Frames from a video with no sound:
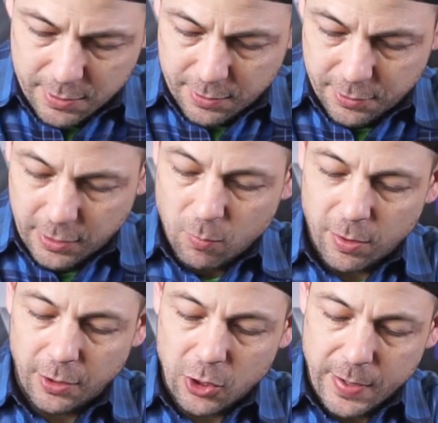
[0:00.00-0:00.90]
you're going to
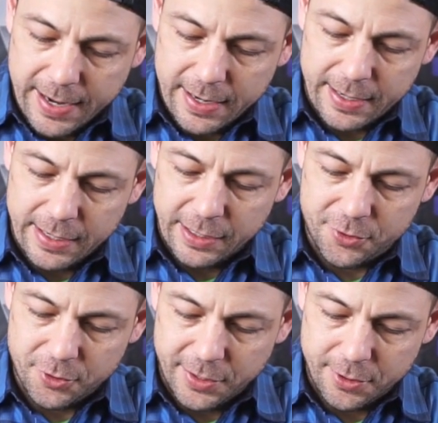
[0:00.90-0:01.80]
want to go ahead and
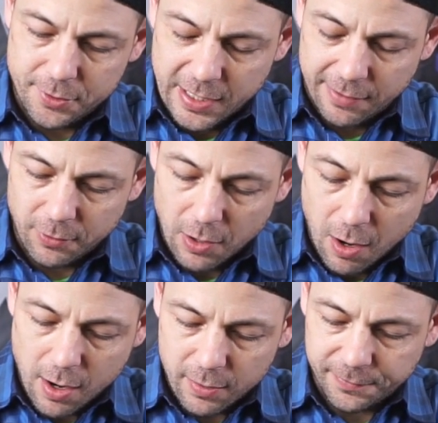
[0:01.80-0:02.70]
get your gear cover
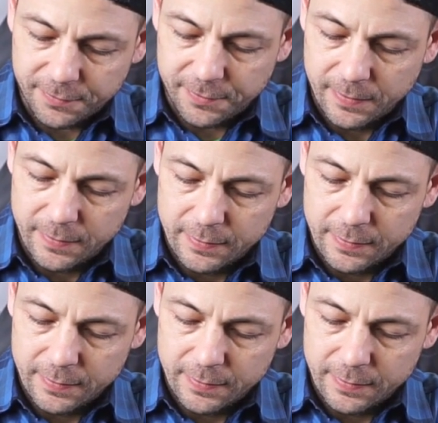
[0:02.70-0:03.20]
off.